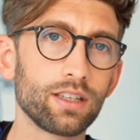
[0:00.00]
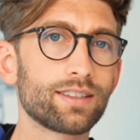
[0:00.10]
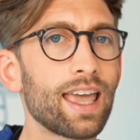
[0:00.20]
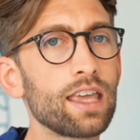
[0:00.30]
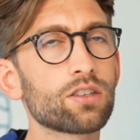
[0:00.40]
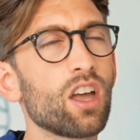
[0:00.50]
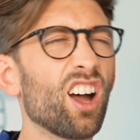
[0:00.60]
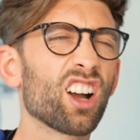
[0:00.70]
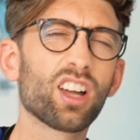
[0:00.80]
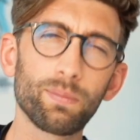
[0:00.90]
it takes
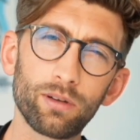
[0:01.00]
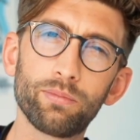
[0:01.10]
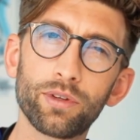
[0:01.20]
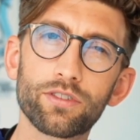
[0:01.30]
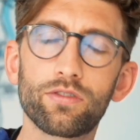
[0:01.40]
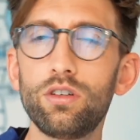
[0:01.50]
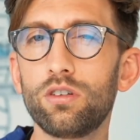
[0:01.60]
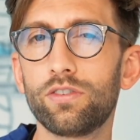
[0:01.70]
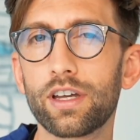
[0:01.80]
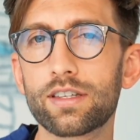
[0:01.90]
a couple of months for
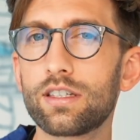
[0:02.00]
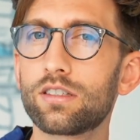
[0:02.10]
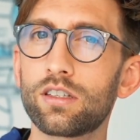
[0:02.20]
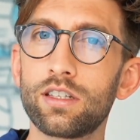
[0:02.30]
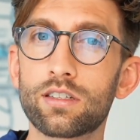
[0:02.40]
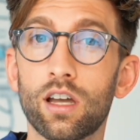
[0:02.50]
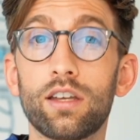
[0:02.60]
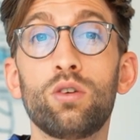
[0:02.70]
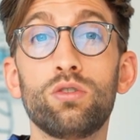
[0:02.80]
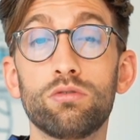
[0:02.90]
universities to decide
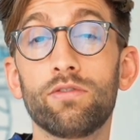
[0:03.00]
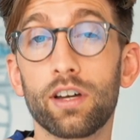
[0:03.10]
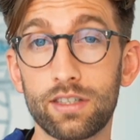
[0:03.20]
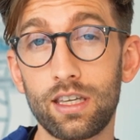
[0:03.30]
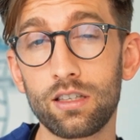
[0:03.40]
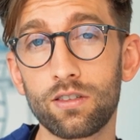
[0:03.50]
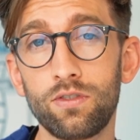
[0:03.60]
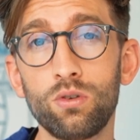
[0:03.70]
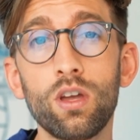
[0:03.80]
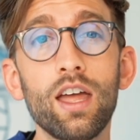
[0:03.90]
who to invite to
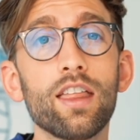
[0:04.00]
interview.